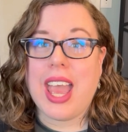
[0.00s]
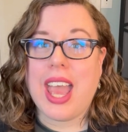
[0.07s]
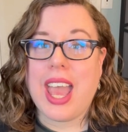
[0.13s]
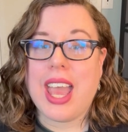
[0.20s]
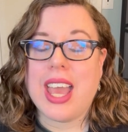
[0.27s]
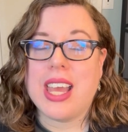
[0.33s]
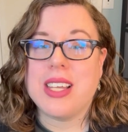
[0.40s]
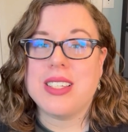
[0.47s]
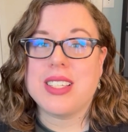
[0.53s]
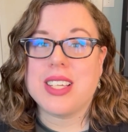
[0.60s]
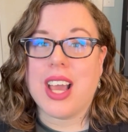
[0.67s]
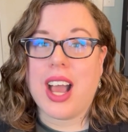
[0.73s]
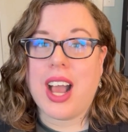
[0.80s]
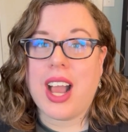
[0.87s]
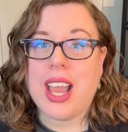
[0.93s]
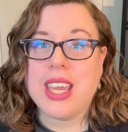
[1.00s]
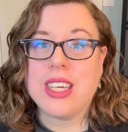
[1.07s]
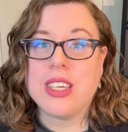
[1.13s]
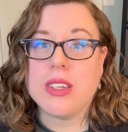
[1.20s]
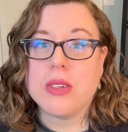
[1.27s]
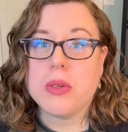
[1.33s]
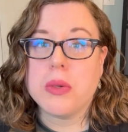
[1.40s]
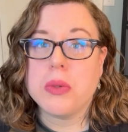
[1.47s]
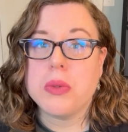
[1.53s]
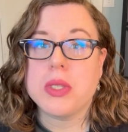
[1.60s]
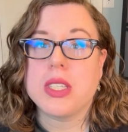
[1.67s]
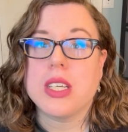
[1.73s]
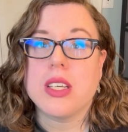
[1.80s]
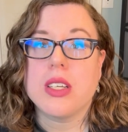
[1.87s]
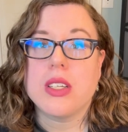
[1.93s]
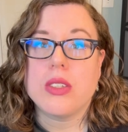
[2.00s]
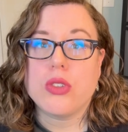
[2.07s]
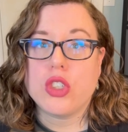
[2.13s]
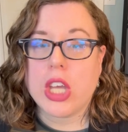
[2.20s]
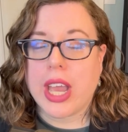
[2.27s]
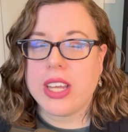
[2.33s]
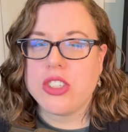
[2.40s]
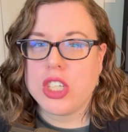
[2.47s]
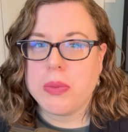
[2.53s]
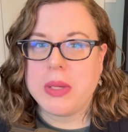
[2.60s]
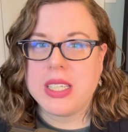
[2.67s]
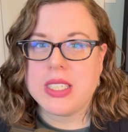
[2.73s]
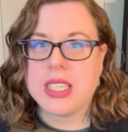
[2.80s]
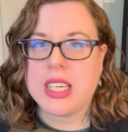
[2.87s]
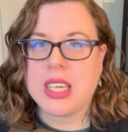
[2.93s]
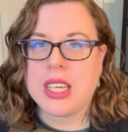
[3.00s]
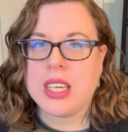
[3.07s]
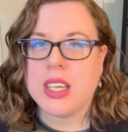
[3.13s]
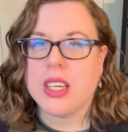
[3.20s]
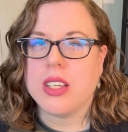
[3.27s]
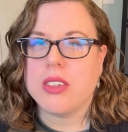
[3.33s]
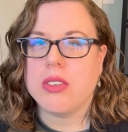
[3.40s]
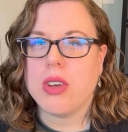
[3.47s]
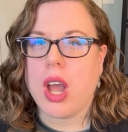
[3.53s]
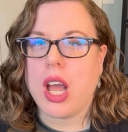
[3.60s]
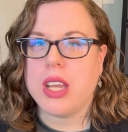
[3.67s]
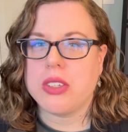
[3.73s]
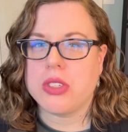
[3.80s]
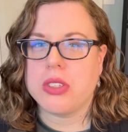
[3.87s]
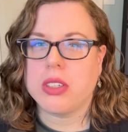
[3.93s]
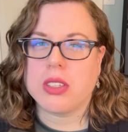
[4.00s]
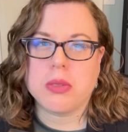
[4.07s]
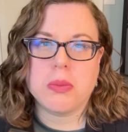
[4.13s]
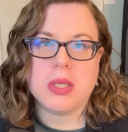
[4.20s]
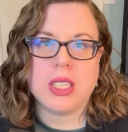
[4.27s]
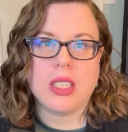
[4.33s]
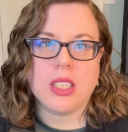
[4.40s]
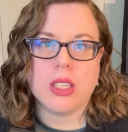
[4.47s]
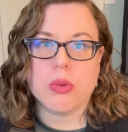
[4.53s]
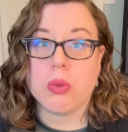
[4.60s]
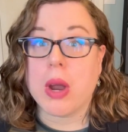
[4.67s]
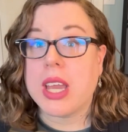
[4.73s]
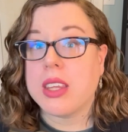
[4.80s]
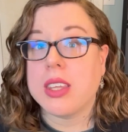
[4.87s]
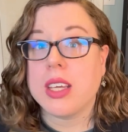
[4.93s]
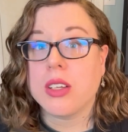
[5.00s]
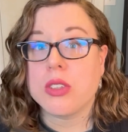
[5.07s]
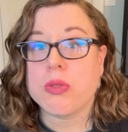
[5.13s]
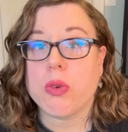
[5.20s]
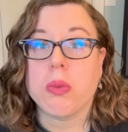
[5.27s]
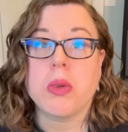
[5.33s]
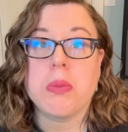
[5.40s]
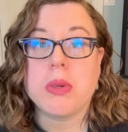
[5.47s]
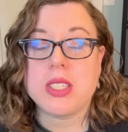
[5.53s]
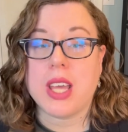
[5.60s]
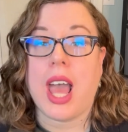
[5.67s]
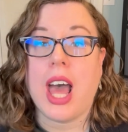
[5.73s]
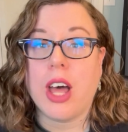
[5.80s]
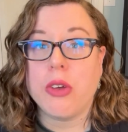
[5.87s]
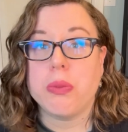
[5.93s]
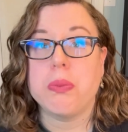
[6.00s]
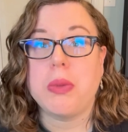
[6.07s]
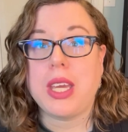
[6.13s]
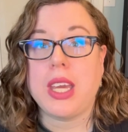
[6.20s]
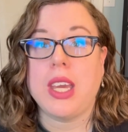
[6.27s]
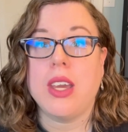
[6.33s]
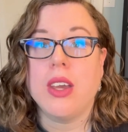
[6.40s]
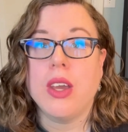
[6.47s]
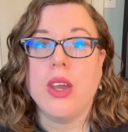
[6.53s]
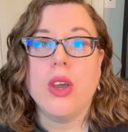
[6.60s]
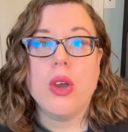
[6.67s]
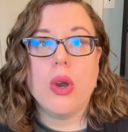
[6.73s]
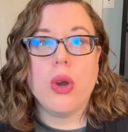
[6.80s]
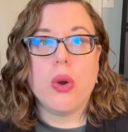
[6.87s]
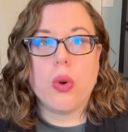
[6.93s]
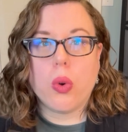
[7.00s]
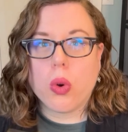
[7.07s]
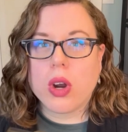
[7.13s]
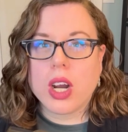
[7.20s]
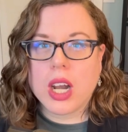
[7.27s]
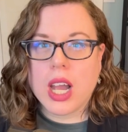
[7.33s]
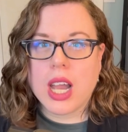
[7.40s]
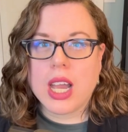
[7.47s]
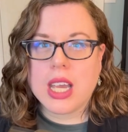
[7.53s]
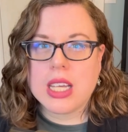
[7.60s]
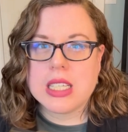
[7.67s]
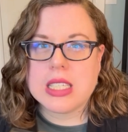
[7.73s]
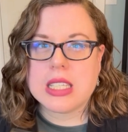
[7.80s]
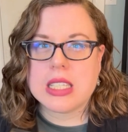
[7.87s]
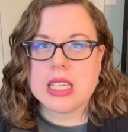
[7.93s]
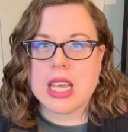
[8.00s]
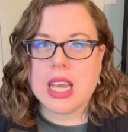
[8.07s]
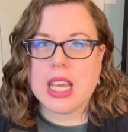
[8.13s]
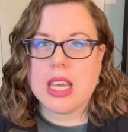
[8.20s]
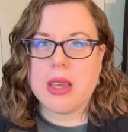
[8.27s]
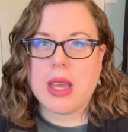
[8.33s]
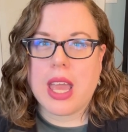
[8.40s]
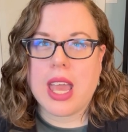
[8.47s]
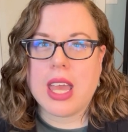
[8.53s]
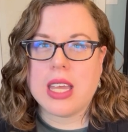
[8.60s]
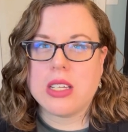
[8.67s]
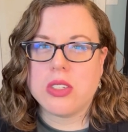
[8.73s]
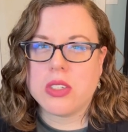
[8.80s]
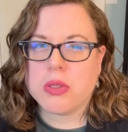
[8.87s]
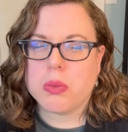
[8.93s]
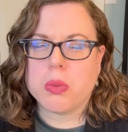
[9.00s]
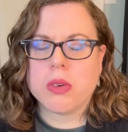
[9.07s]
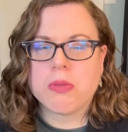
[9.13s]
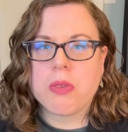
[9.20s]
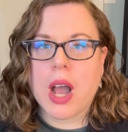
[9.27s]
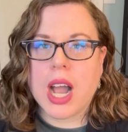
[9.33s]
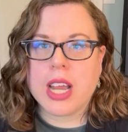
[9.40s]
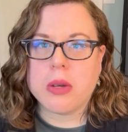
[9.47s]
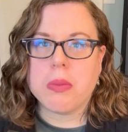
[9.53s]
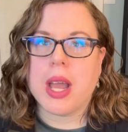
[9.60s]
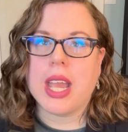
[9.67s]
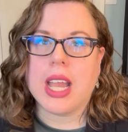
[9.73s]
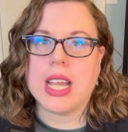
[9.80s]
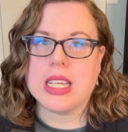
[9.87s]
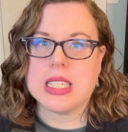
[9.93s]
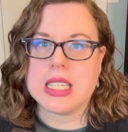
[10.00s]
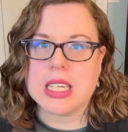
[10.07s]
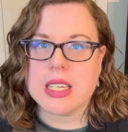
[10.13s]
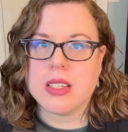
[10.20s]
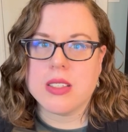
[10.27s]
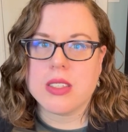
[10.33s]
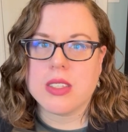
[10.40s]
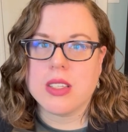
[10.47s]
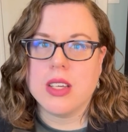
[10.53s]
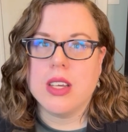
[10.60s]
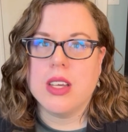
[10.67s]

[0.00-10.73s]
And I use ChatGPT not to completely write things for me, but to help me organize and refine my ideas.